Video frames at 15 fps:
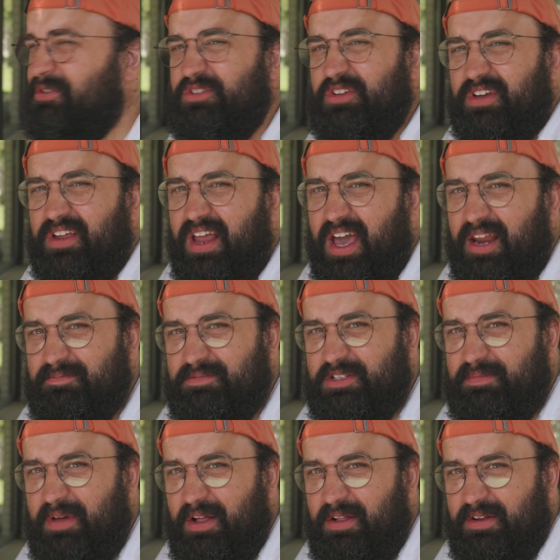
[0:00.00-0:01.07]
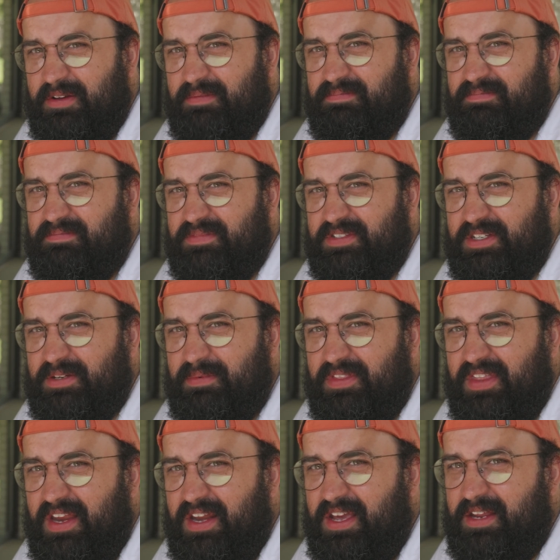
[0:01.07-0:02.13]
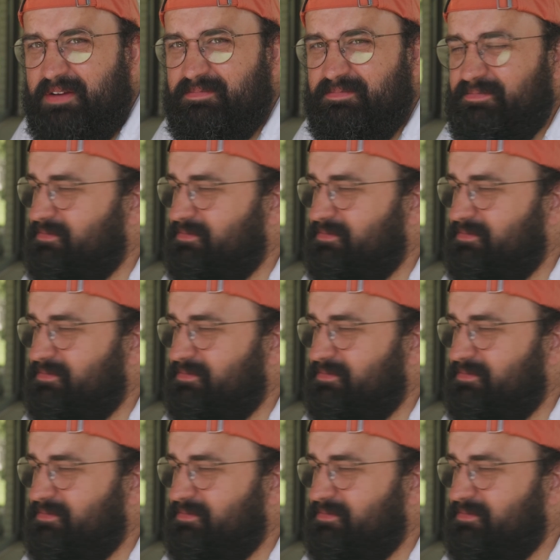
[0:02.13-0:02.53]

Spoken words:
just looking at them, smelling them, seeing what they need.